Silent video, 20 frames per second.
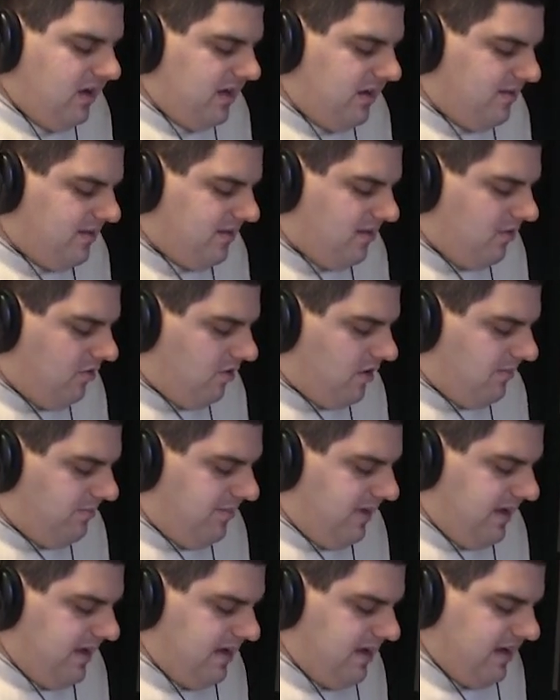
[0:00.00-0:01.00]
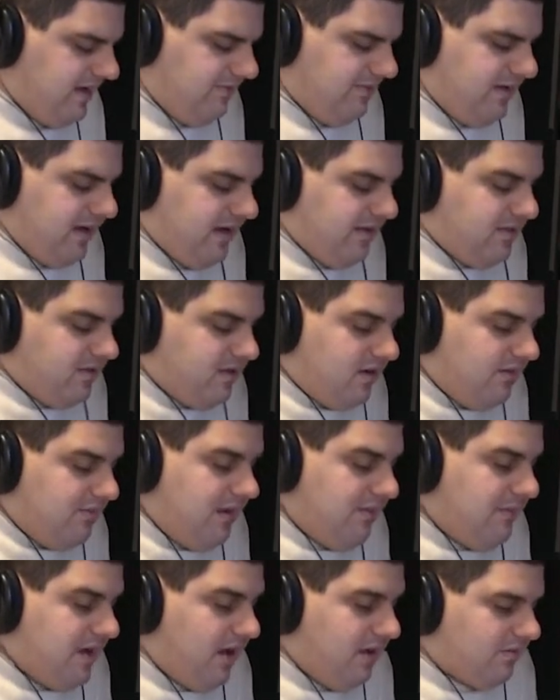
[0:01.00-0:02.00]
is it going to be um is it going to
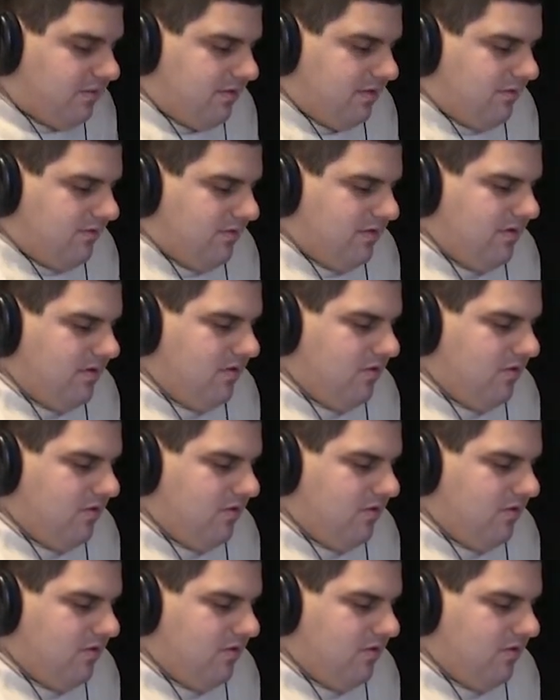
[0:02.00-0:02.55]
be Malzone?